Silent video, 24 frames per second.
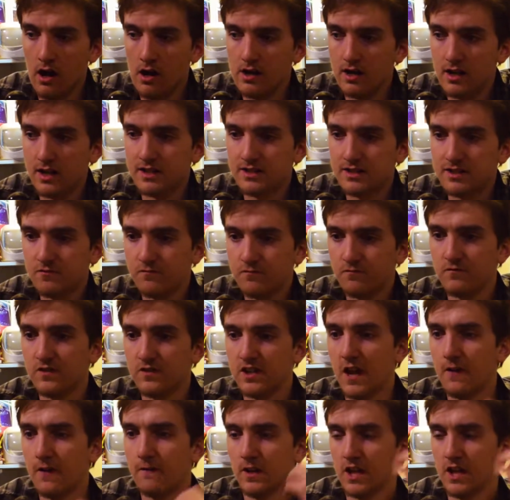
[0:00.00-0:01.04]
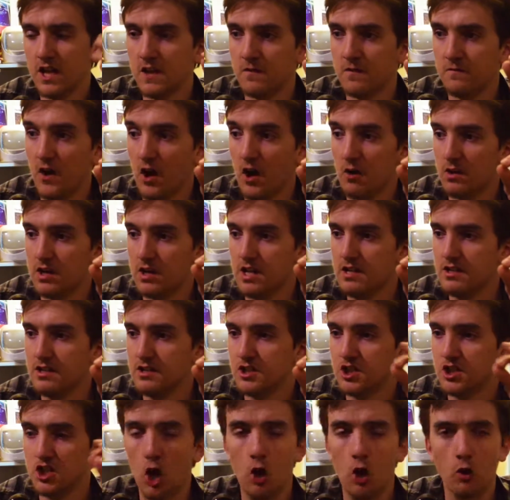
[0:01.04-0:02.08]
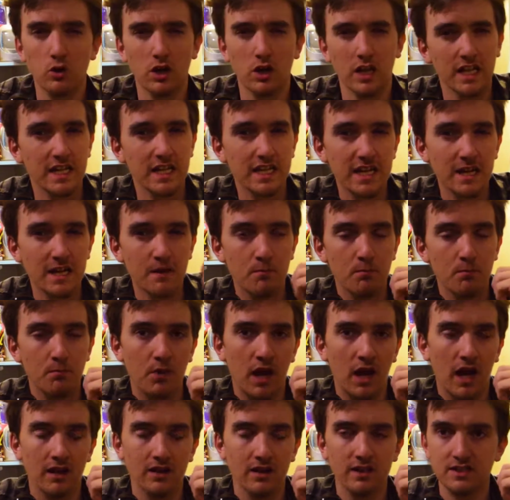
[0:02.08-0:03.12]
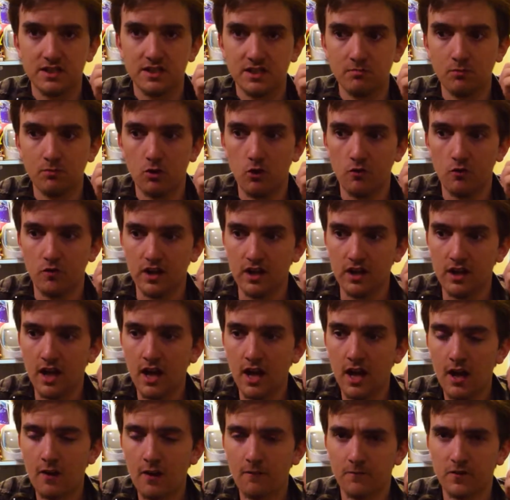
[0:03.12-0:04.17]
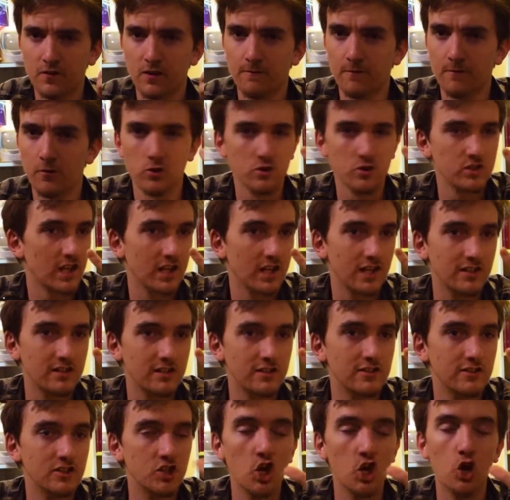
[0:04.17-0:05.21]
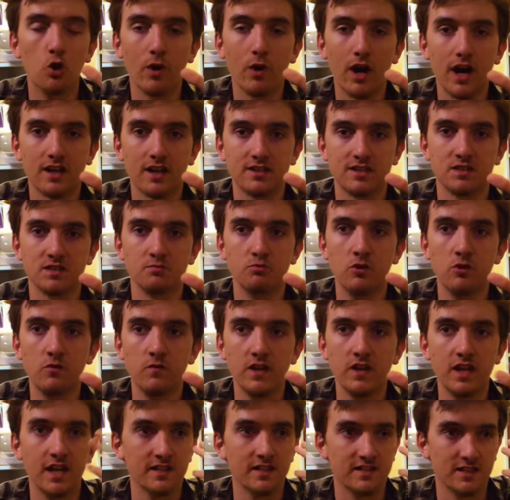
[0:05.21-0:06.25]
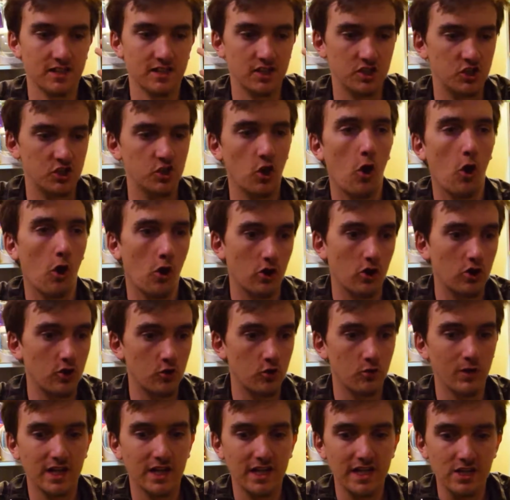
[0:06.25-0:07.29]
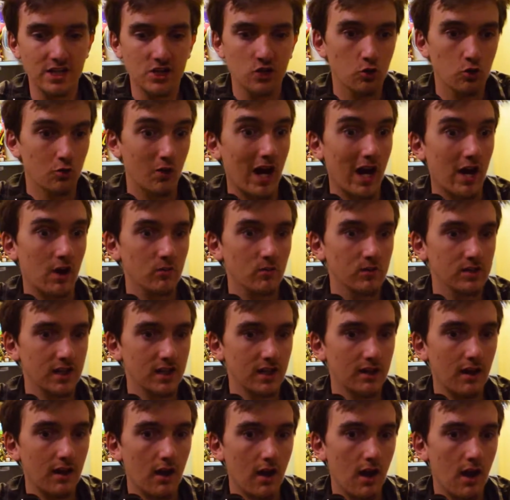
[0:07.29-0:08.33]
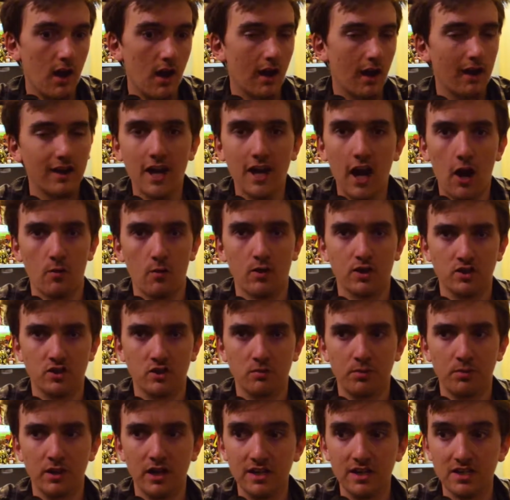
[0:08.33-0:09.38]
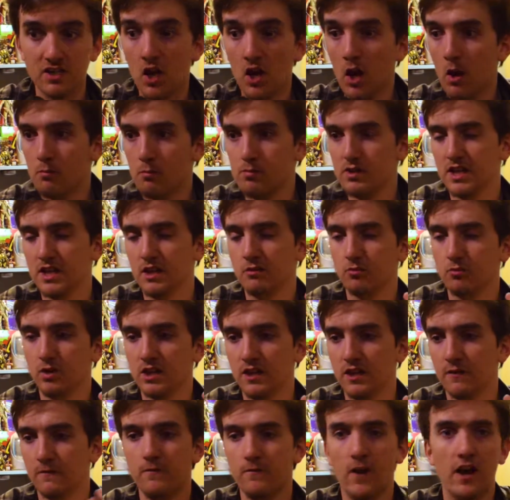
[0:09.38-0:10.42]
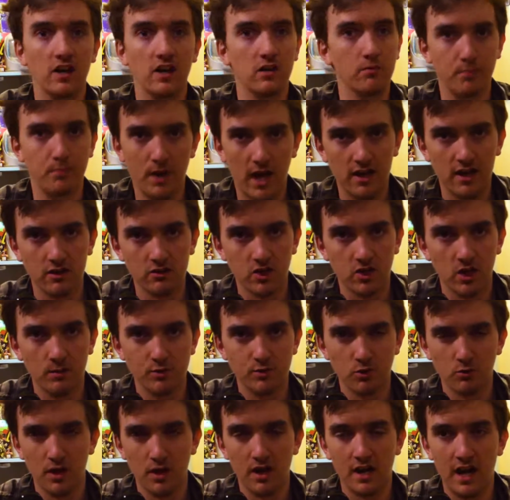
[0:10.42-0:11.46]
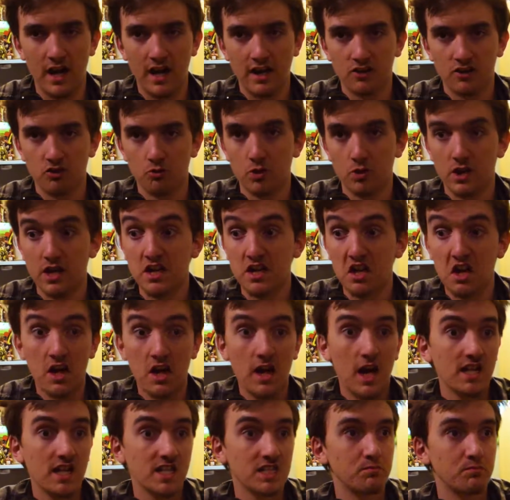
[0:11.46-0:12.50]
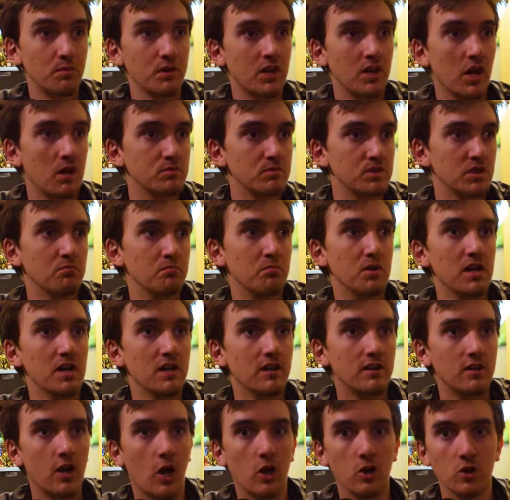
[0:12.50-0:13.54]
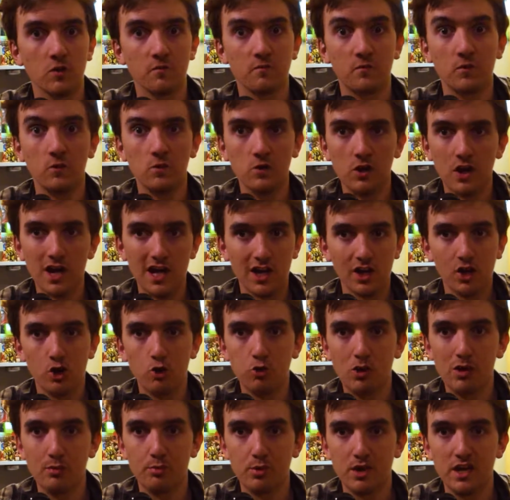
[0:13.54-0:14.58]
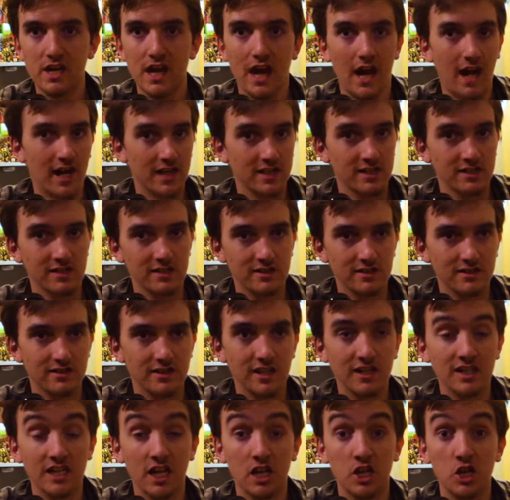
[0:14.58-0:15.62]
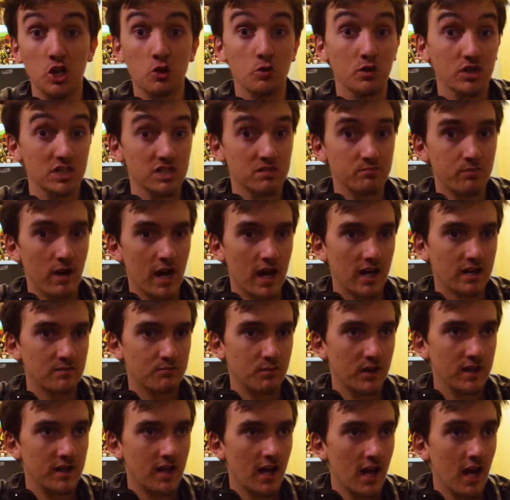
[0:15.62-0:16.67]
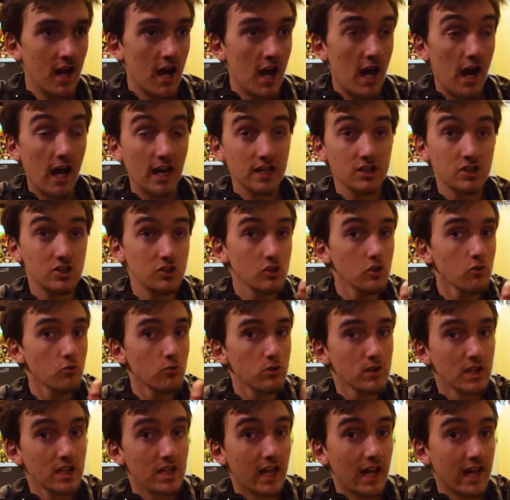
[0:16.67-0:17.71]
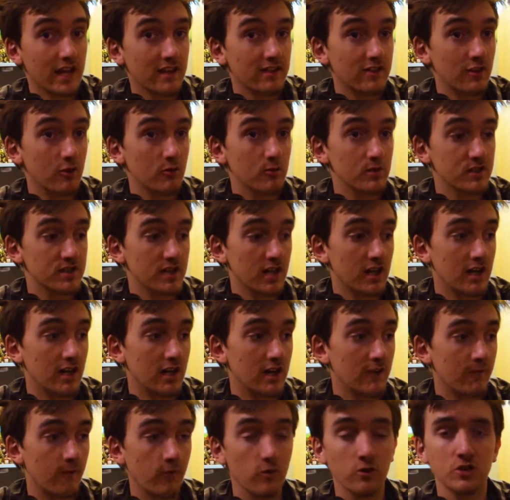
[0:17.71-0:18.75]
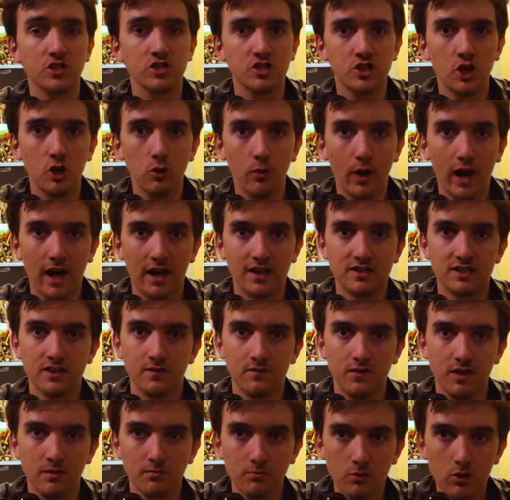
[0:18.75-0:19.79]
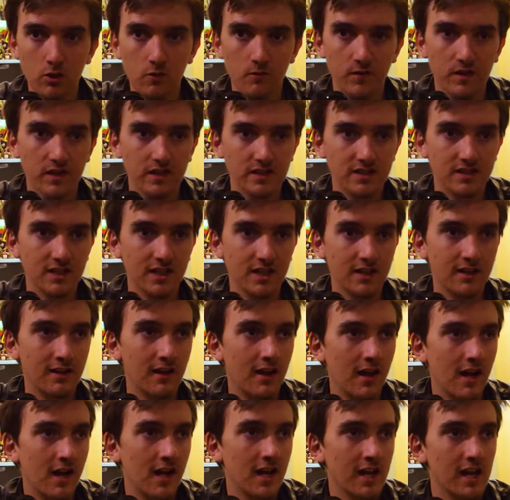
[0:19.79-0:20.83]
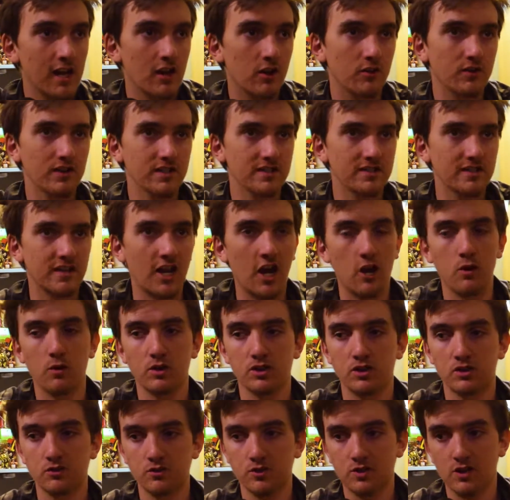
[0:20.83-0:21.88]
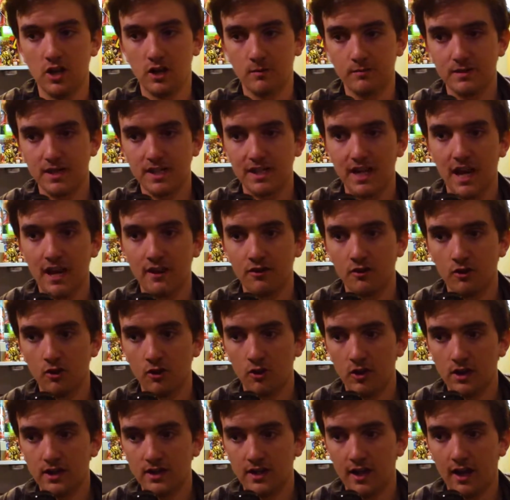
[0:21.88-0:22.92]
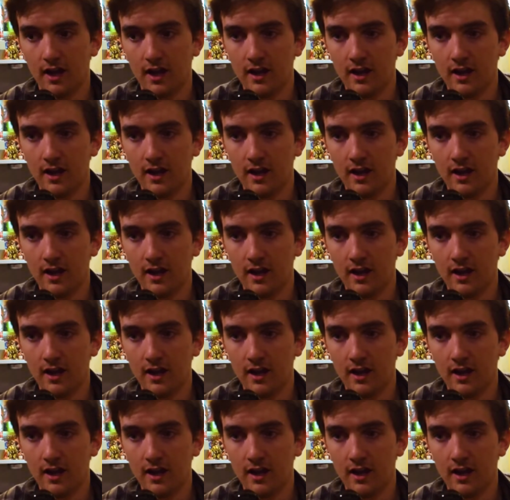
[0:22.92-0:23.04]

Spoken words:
It's definitely a very tonally imbalanced movie. For the first, like, 2 acts of this movie, it's like a dark, gritty, grounded character piece, but then when the final battle comes around in Act 3, it just becomes the big, colorful, quippy action scene that you expect. But I do really like those first 2 acts of the movie, seeing, these characters come together and,